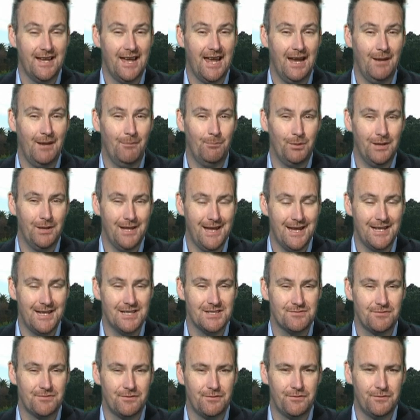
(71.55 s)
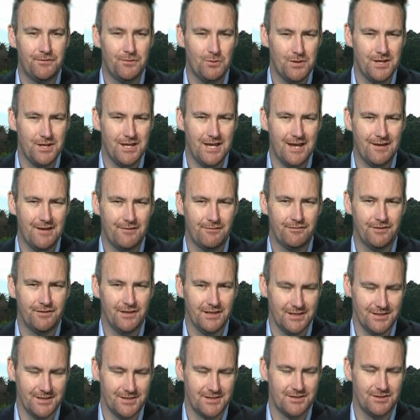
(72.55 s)
and plans for 48
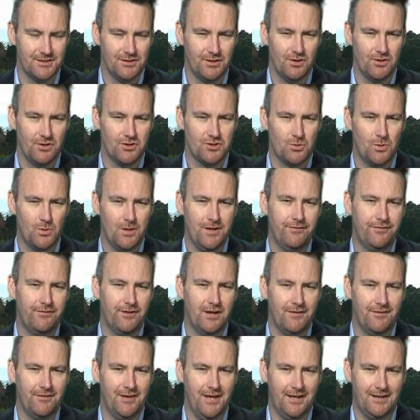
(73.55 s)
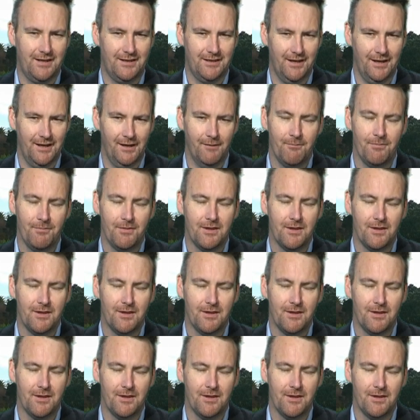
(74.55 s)
villas on 25 hectare.